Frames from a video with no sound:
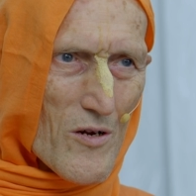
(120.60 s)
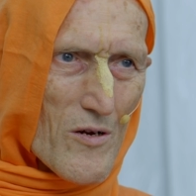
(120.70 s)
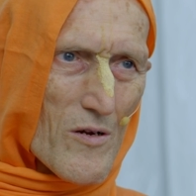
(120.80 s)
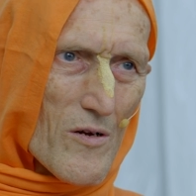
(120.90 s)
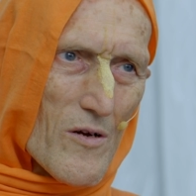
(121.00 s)

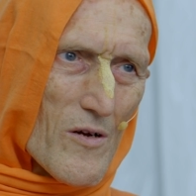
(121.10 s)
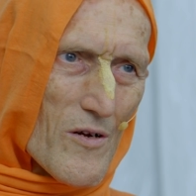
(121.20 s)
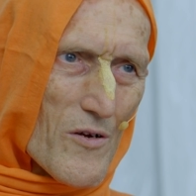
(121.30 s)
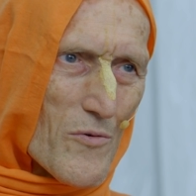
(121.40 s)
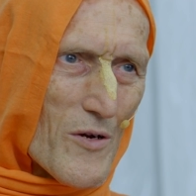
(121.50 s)
said,
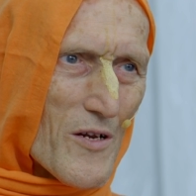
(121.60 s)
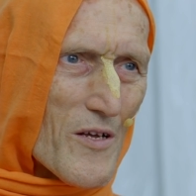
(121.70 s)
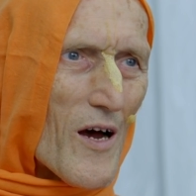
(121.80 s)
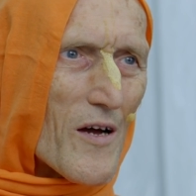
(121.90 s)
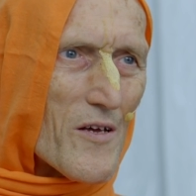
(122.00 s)
you need
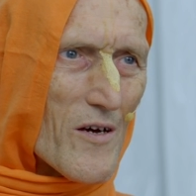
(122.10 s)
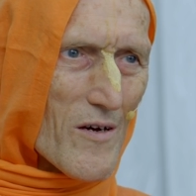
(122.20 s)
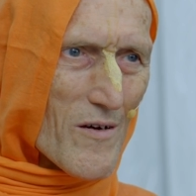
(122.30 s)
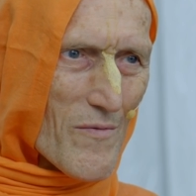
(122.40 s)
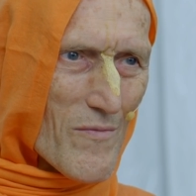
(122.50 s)

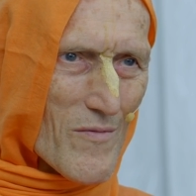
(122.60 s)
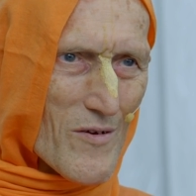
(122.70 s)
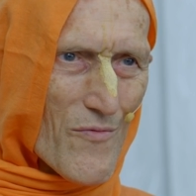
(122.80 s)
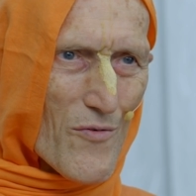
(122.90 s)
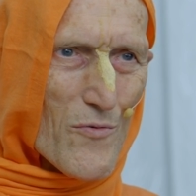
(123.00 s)
yagya
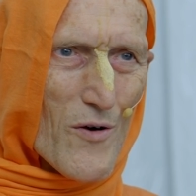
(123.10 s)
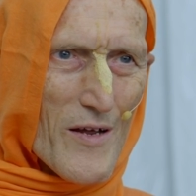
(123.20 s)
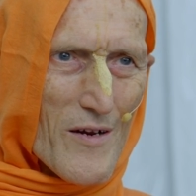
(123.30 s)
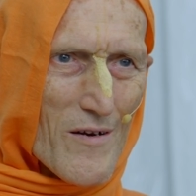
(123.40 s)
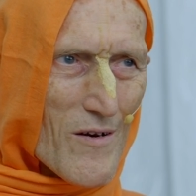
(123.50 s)
for
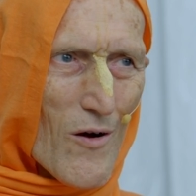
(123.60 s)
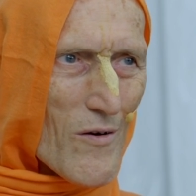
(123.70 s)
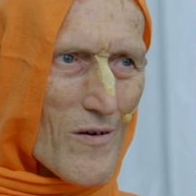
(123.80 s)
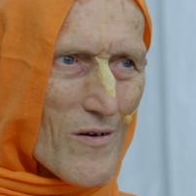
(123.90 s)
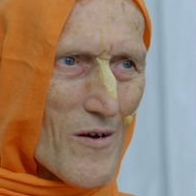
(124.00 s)
rain,
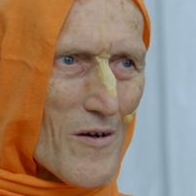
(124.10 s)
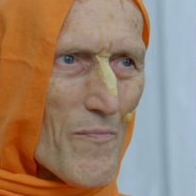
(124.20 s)
not... And